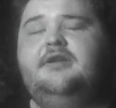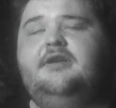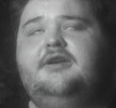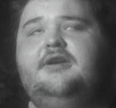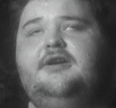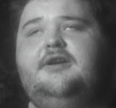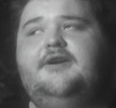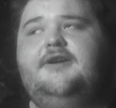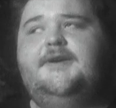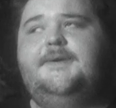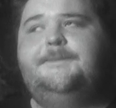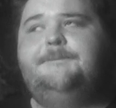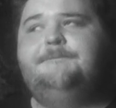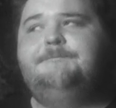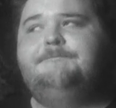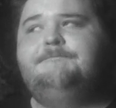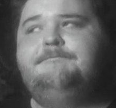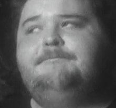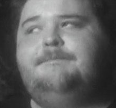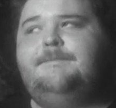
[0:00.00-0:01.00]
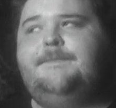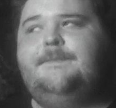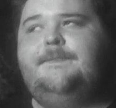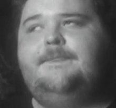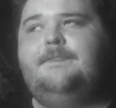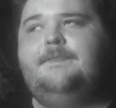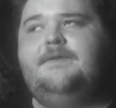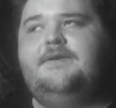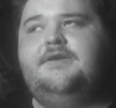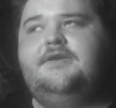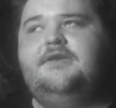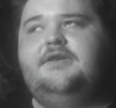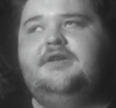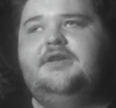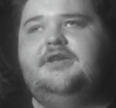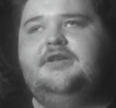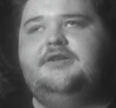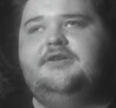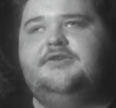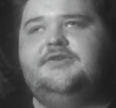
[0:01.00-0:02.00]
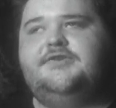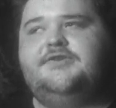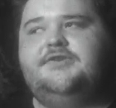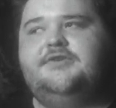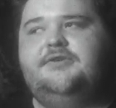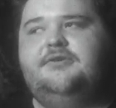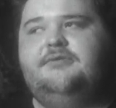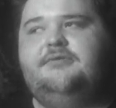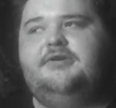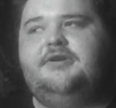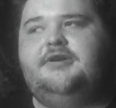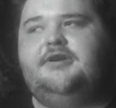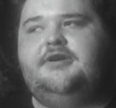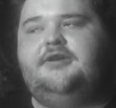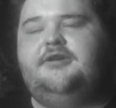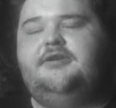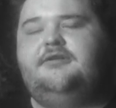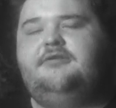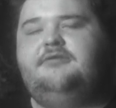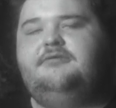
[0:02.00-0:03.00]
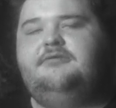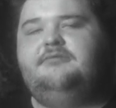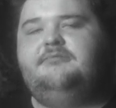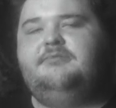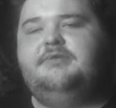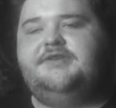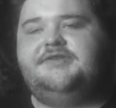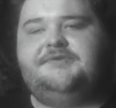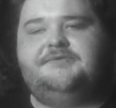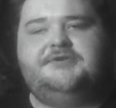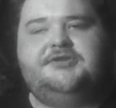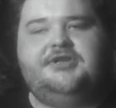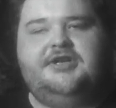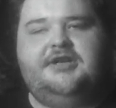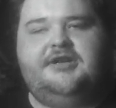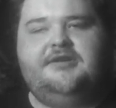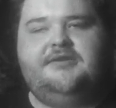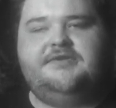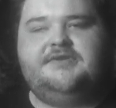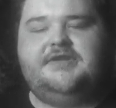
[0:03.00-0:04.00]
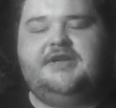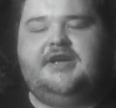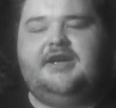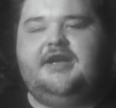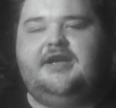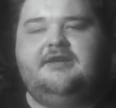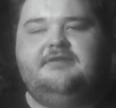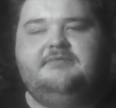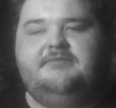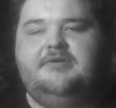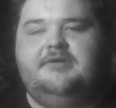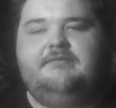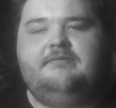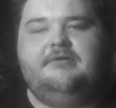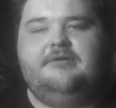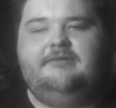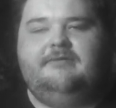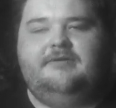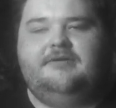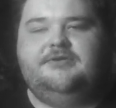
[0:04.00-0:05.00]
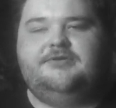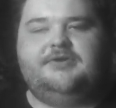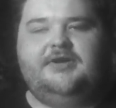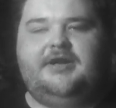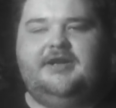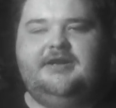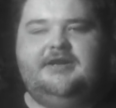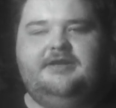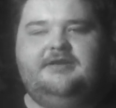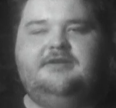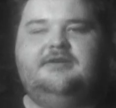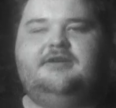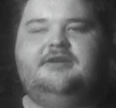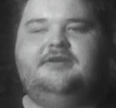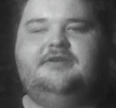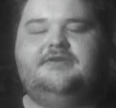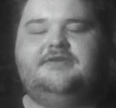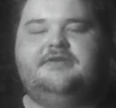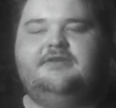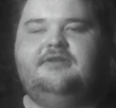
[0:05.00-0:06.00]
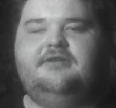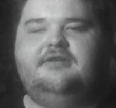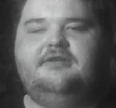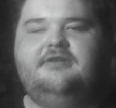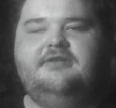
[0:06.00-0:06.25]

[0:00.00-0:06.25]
Um, and also uh, Maze of Shadows. I never even tried it, honestly.